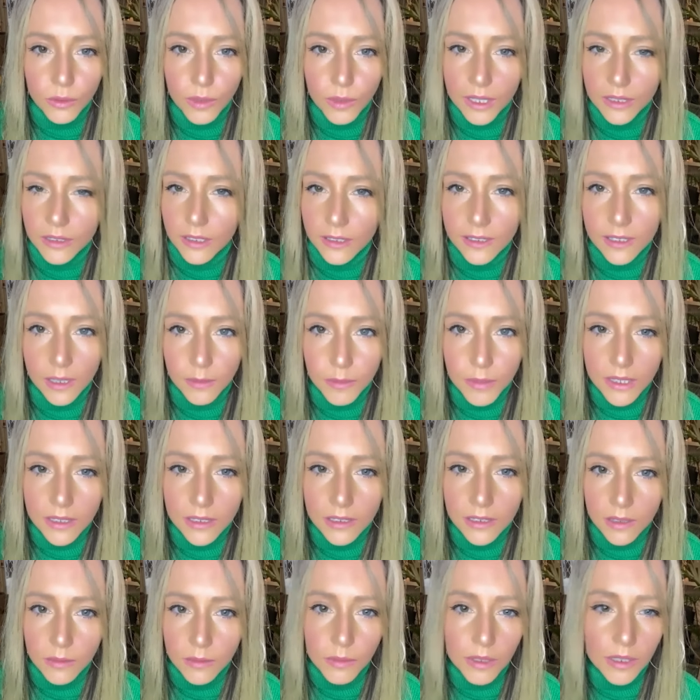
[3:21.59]

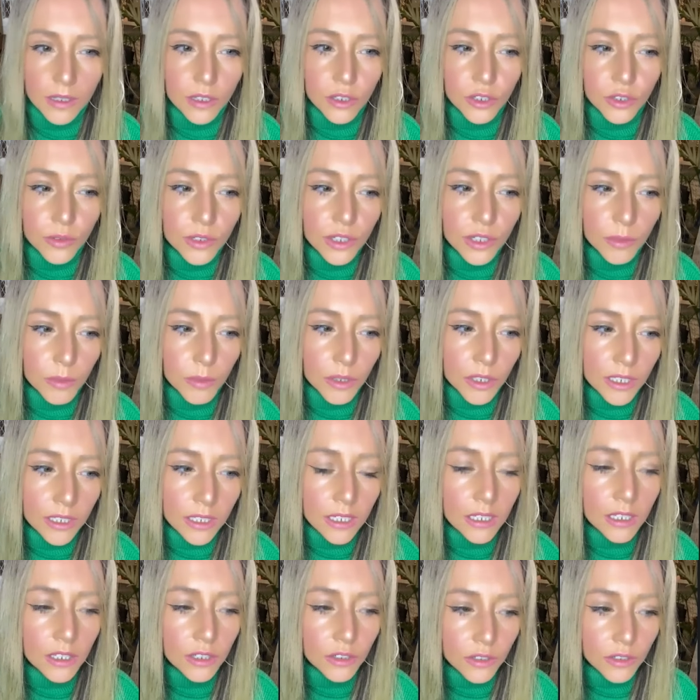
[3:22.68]
Anti-Semitism and the Jewish
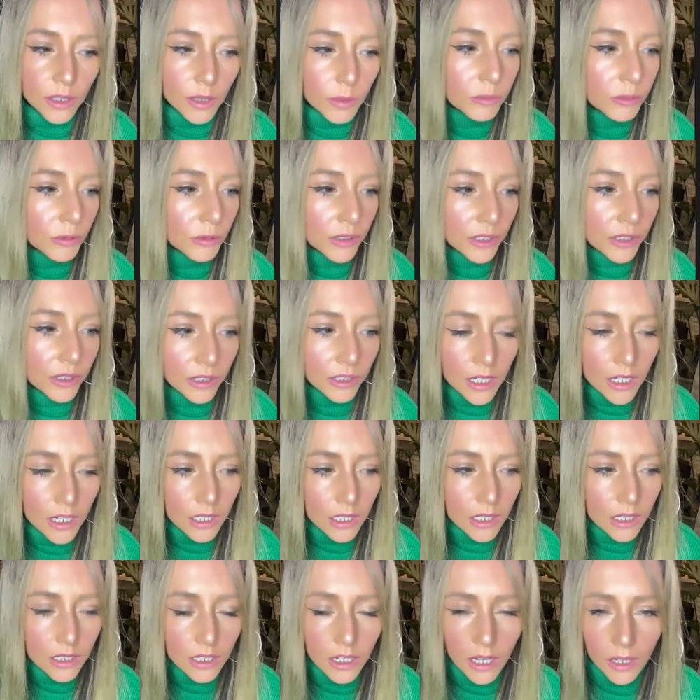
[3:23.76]
community in Europe were
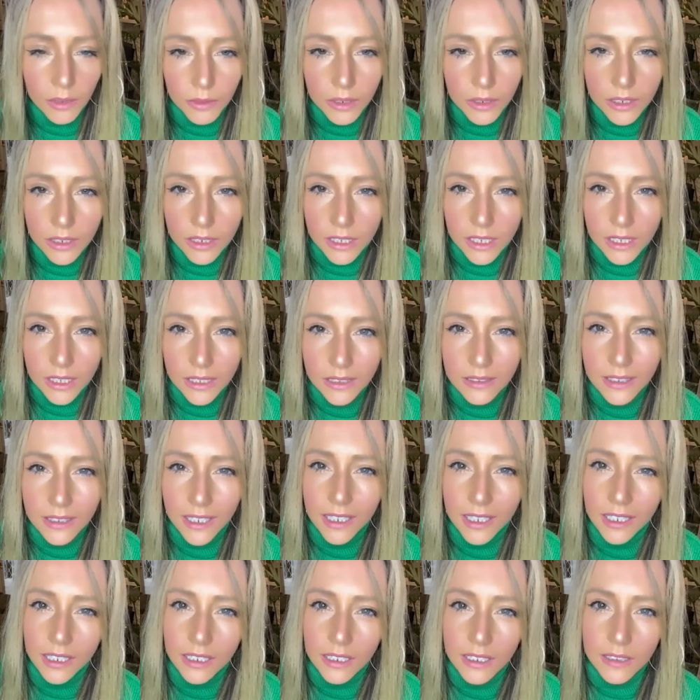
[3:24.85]
not really
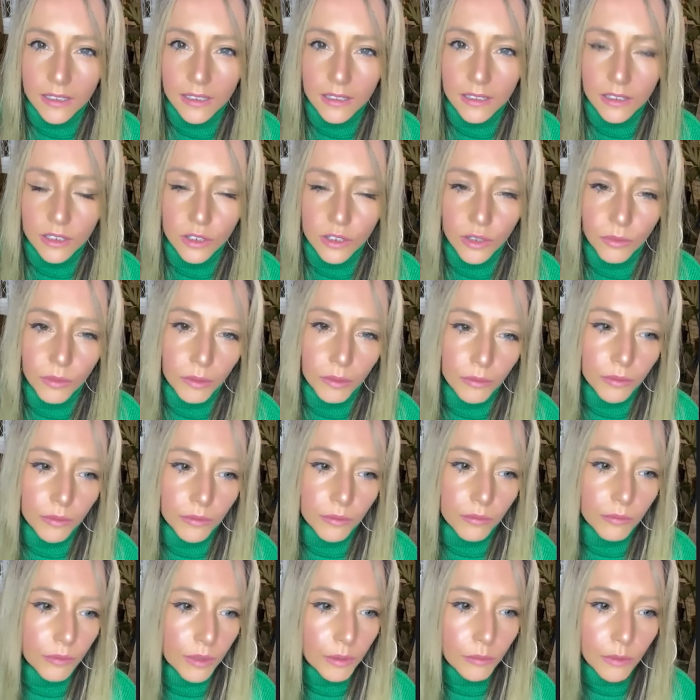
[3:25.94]
taken as,
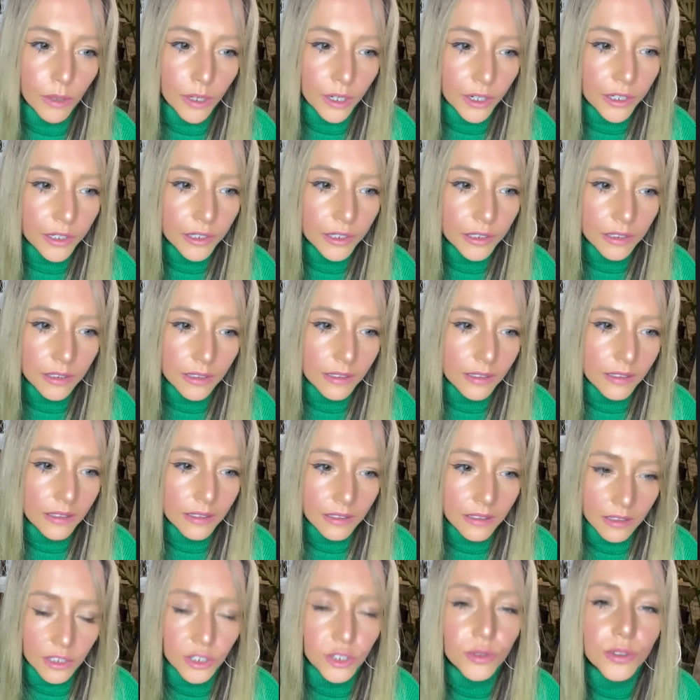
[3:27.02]
we weren't,
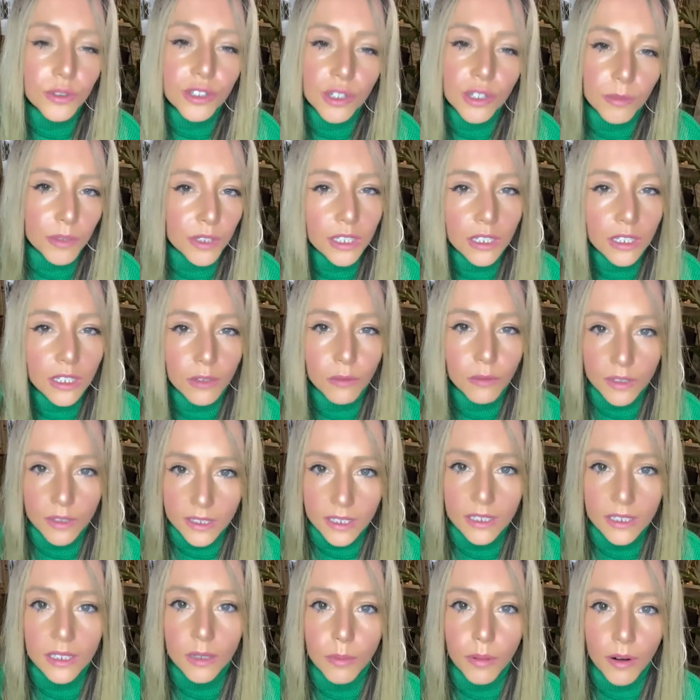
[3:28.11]
the Jewish community
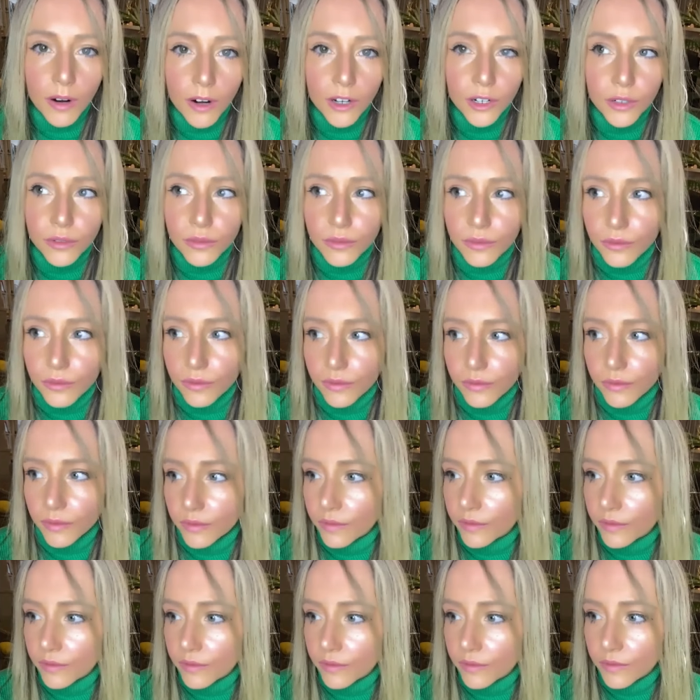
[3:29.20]
wasn't a part of
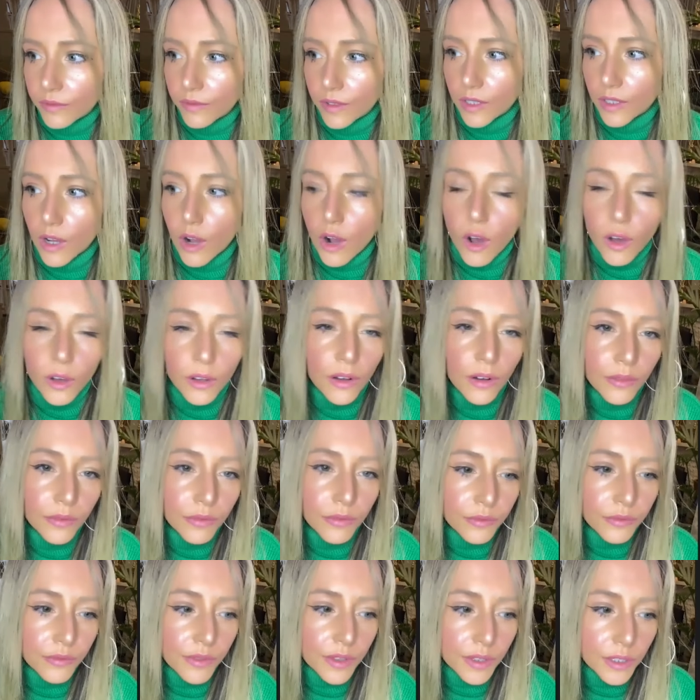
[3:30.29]
all of
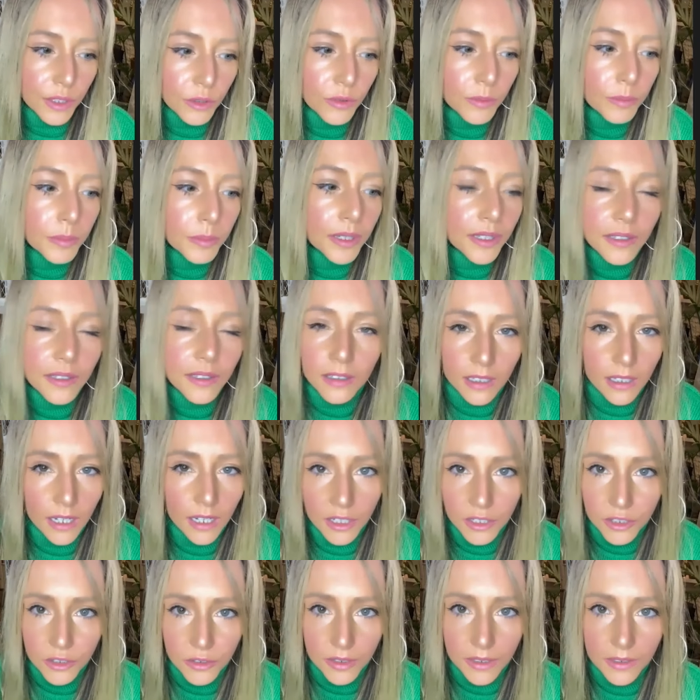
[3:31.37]
European
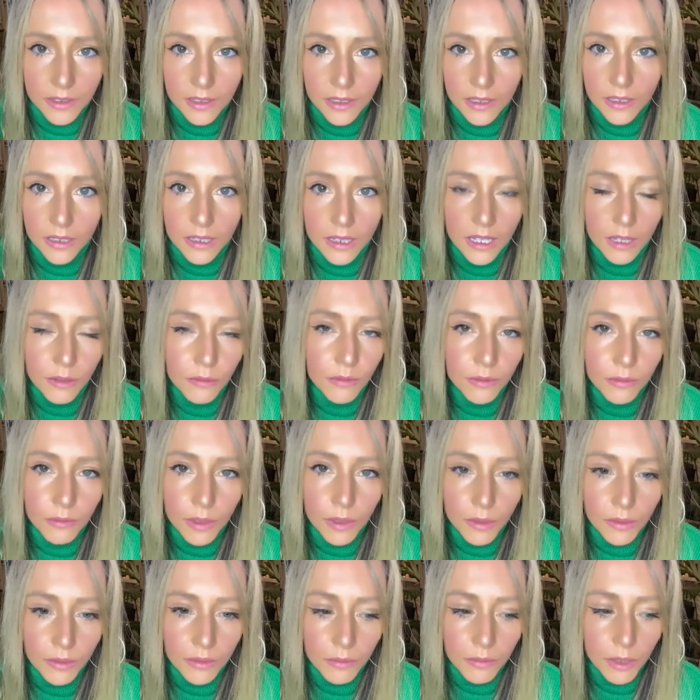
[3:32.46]
countries, and
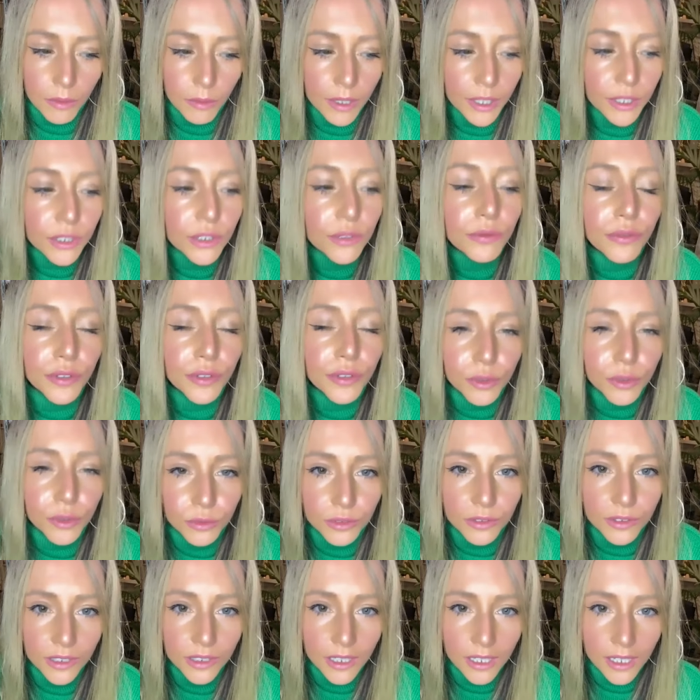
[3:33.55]
we weren't
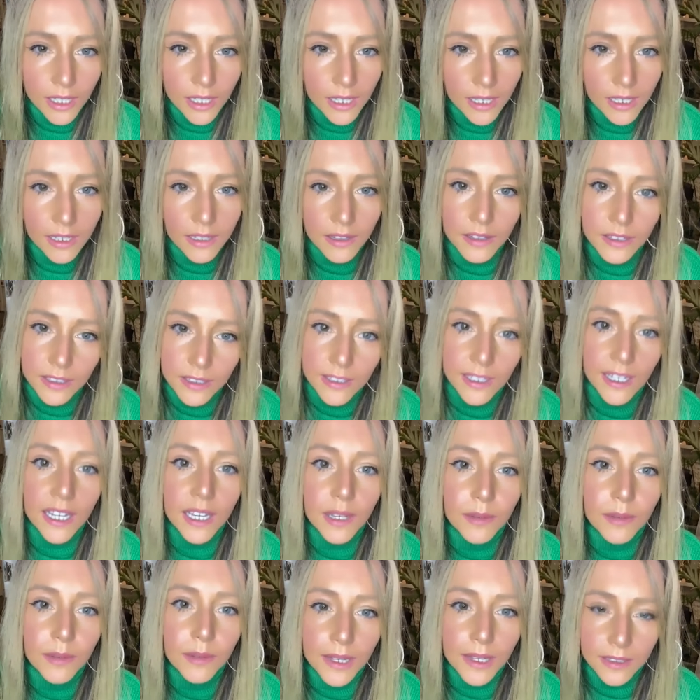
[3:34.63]
viewed the
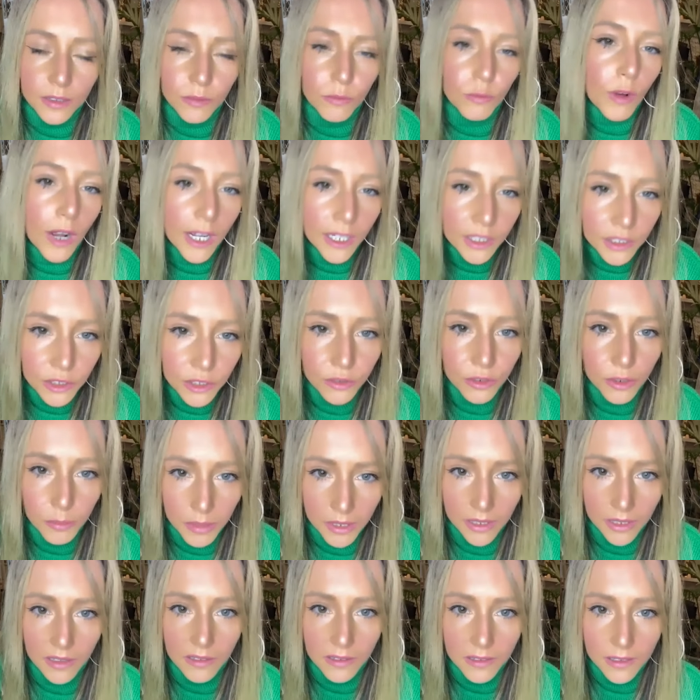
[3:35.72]
same as white
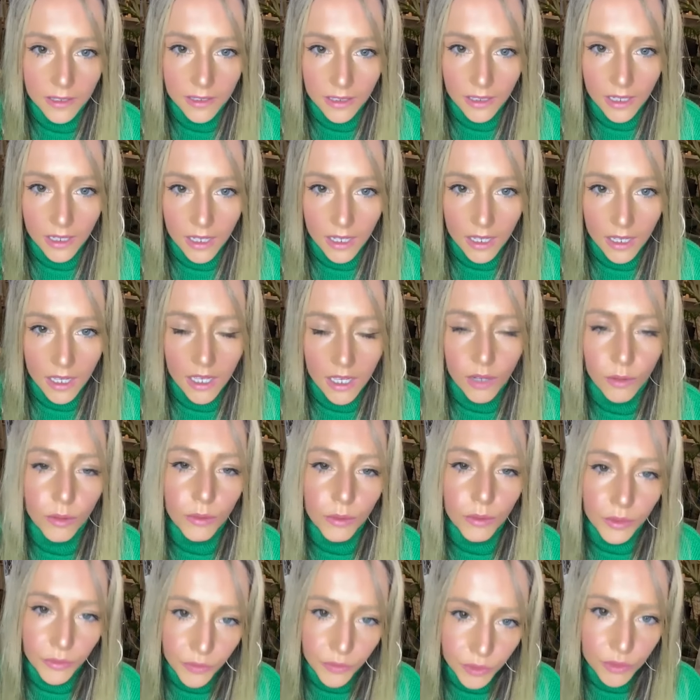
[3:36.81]
Europeans. We
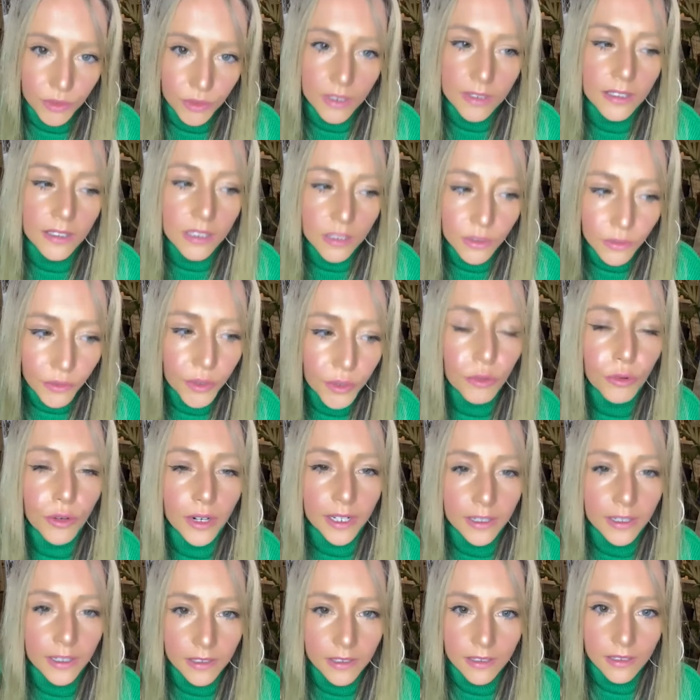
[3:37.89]
were viewed as a different
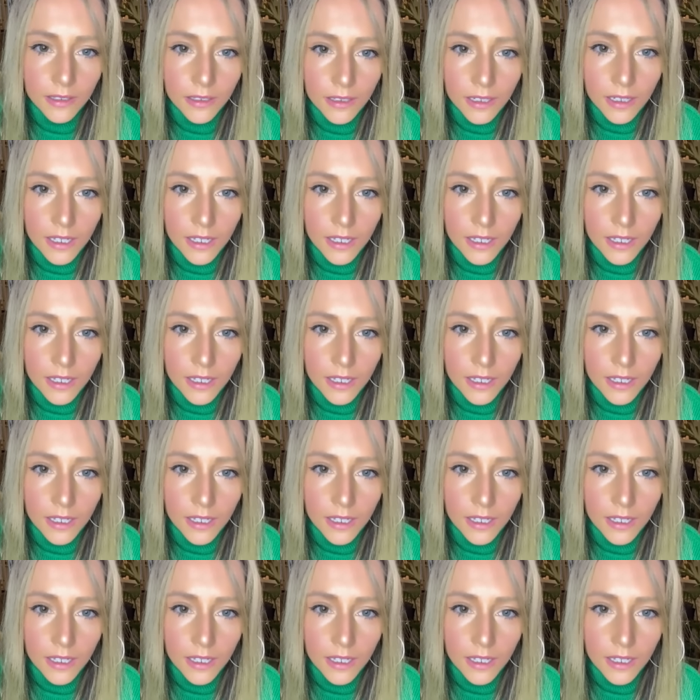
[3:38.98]
race.